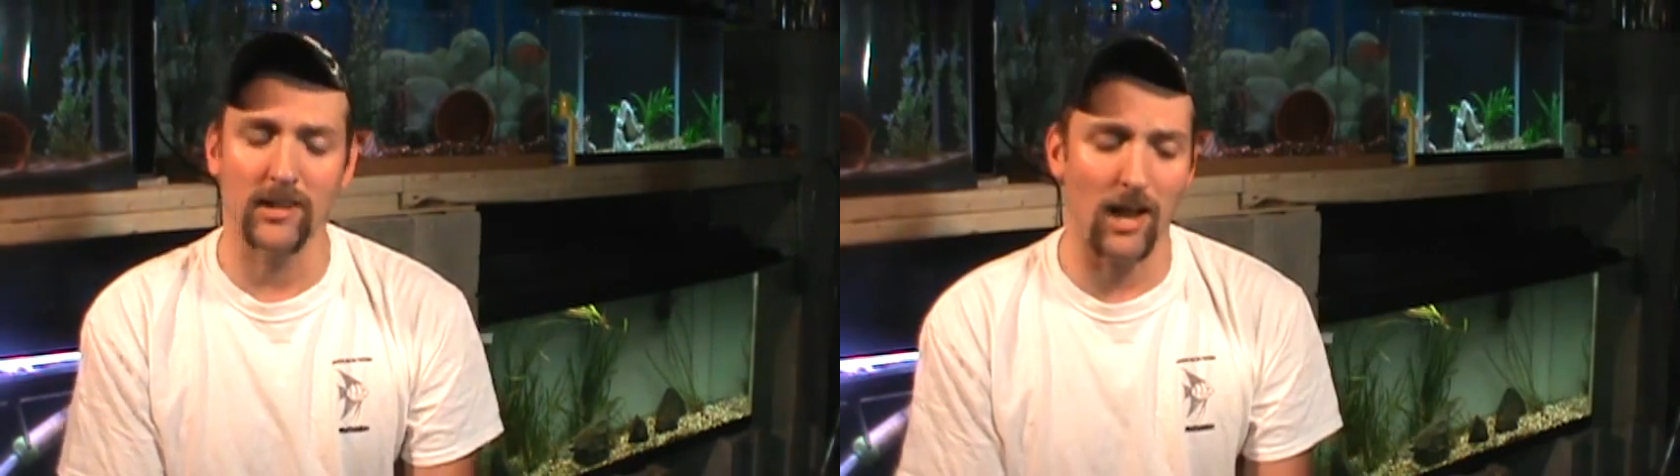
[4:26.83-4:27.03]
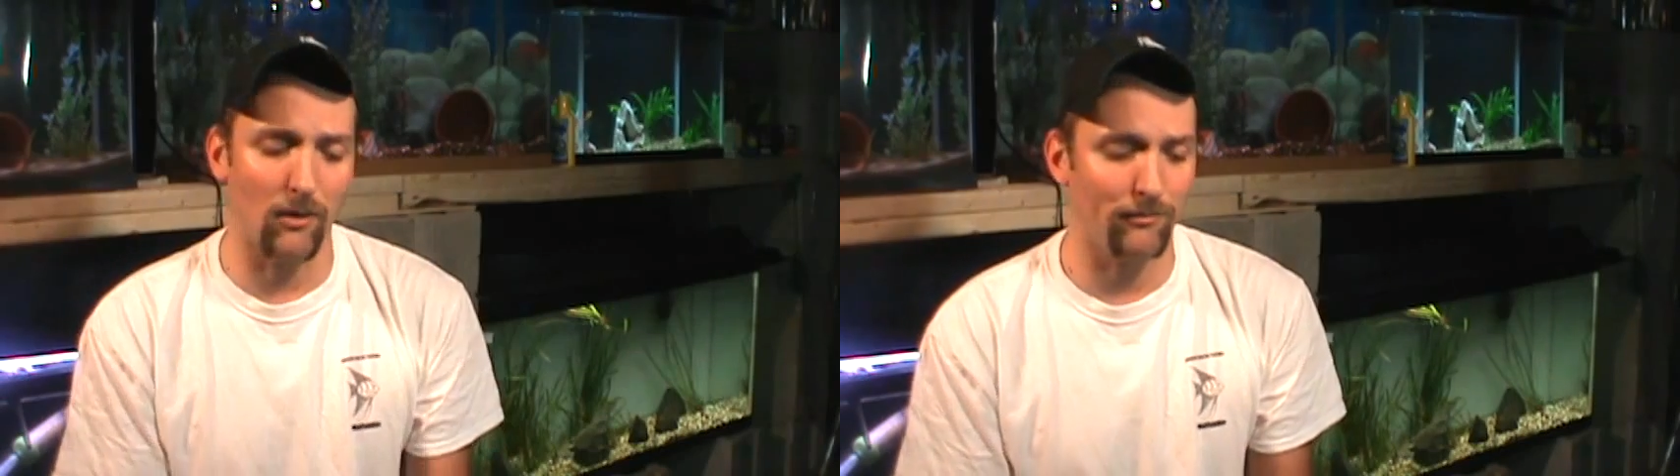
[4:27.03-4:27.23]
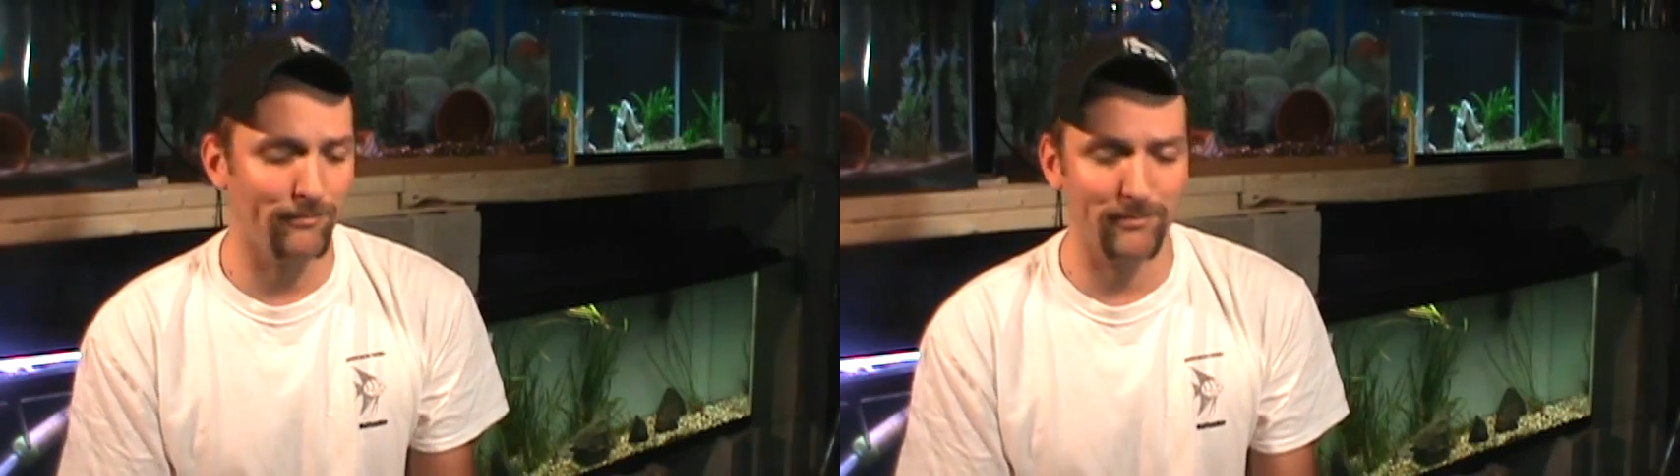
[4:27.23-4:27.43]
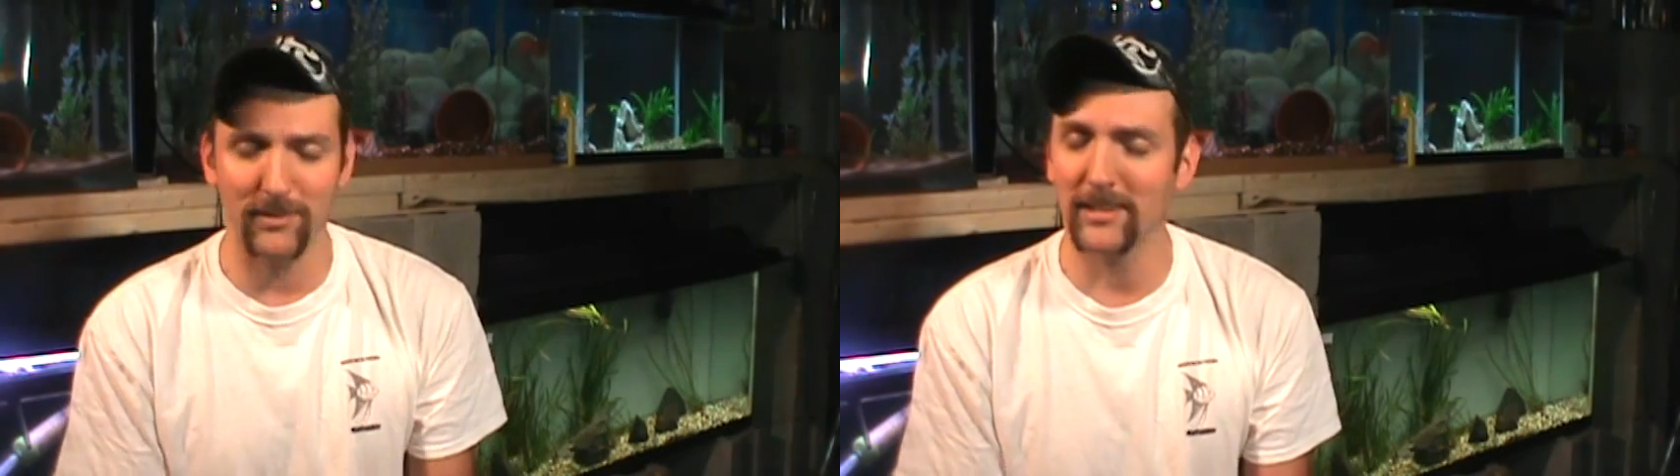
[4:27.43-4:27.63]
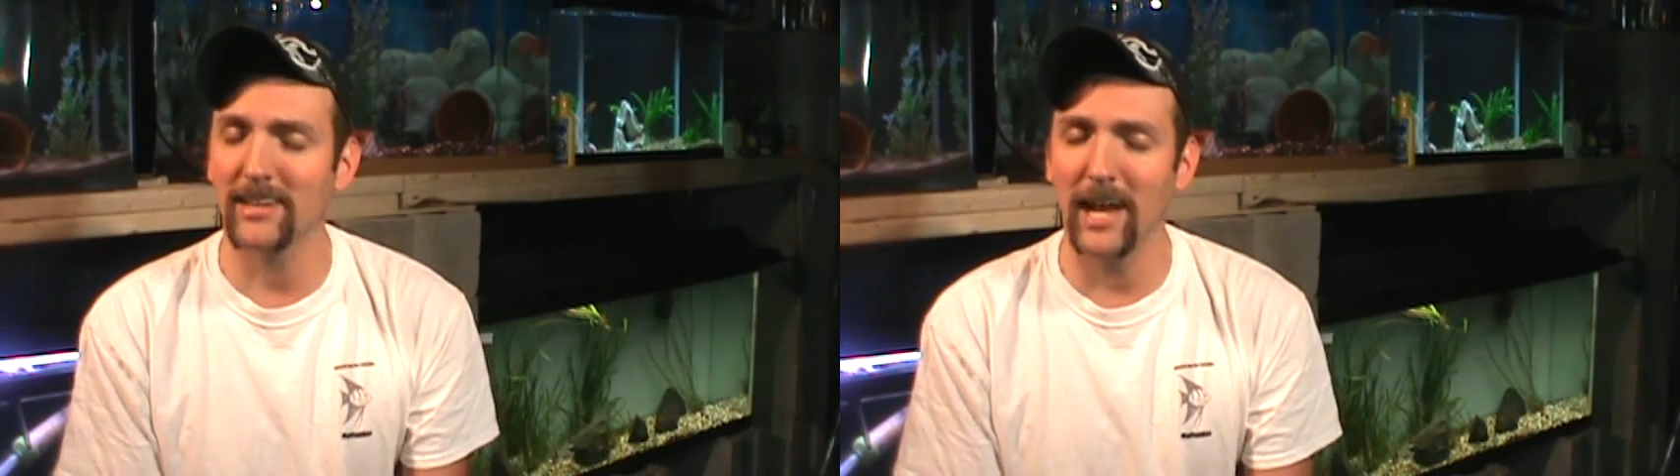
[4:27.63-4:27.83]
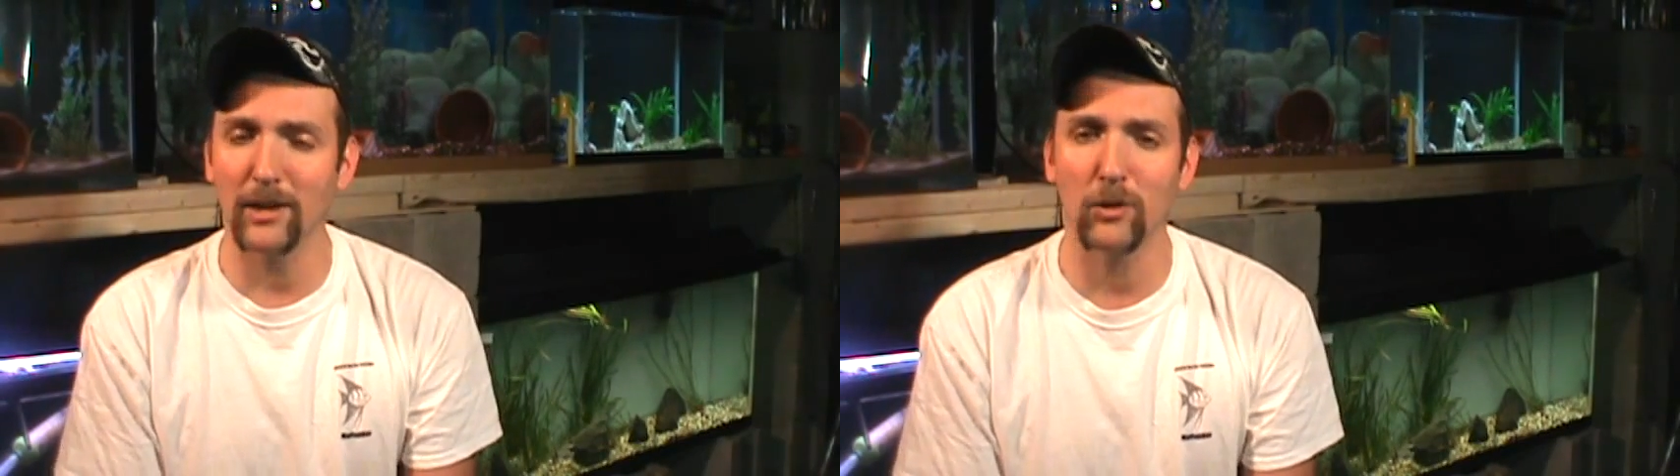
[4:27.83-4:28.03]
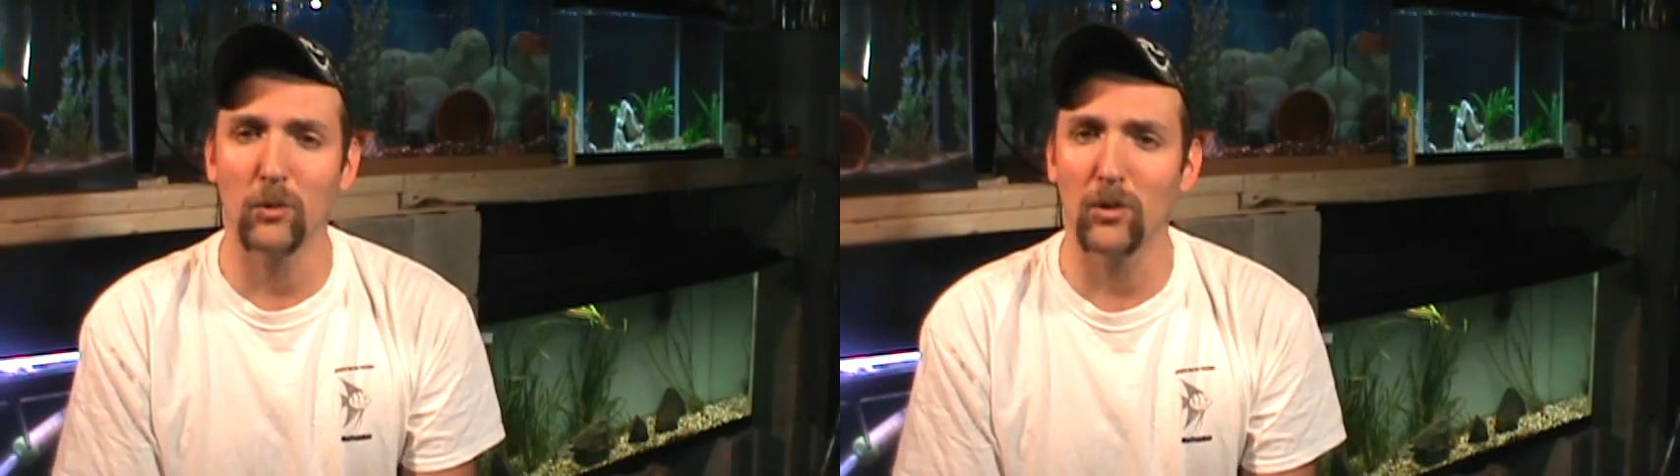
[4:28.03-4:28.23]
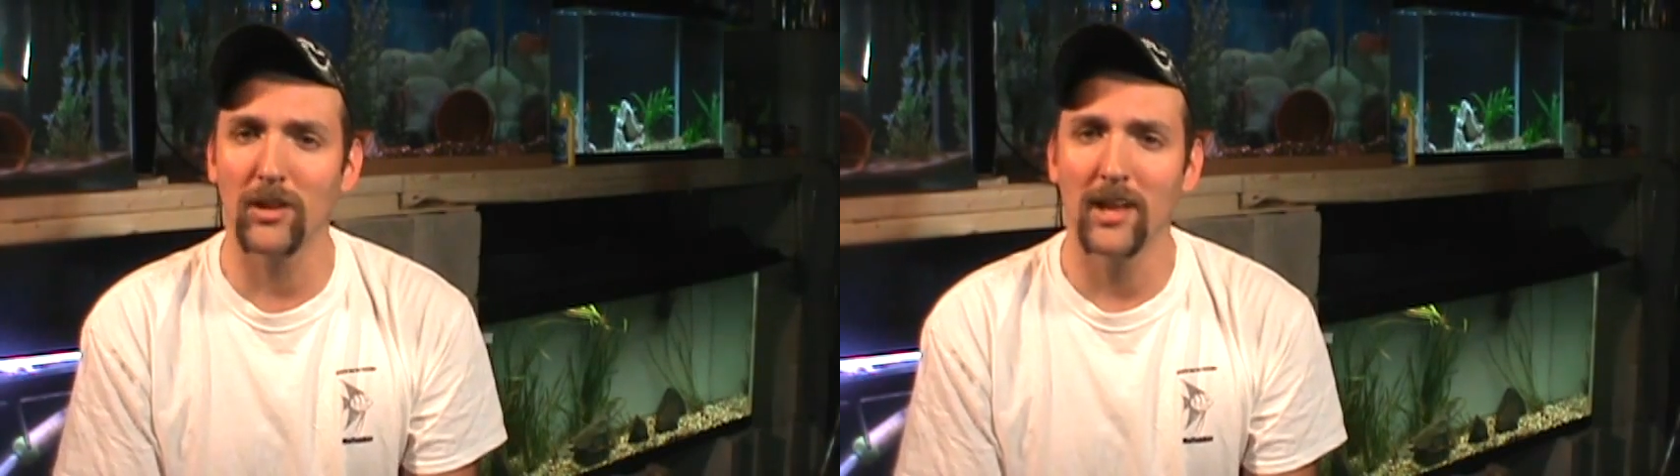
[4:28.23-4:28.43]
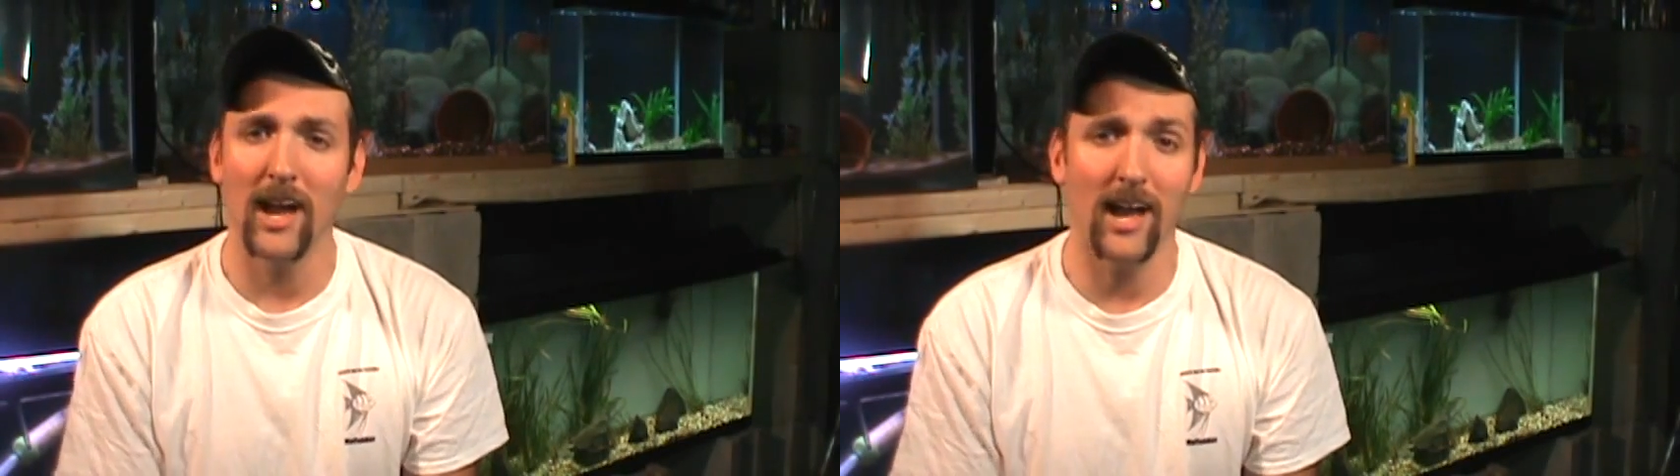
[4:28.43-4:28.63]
Now, that's kind of cool.